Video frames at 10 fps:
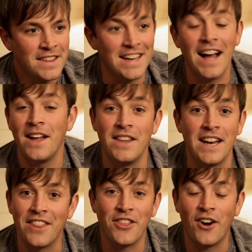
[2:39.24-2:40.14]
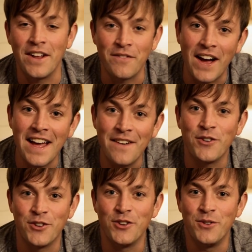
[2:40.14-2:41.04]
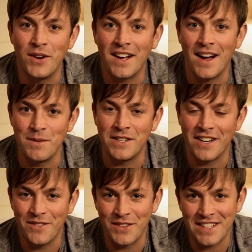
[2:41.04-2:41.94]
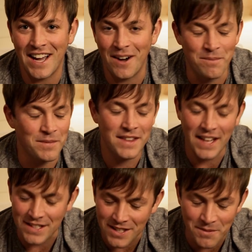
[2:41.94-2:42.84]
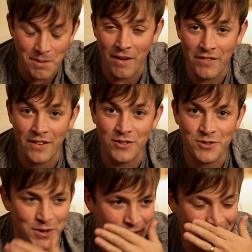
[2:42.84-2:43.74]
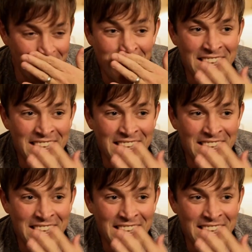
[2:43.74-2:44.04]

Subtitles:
That I thought, if I ever do a commentary of this album, that's going to be my favorite story to tell.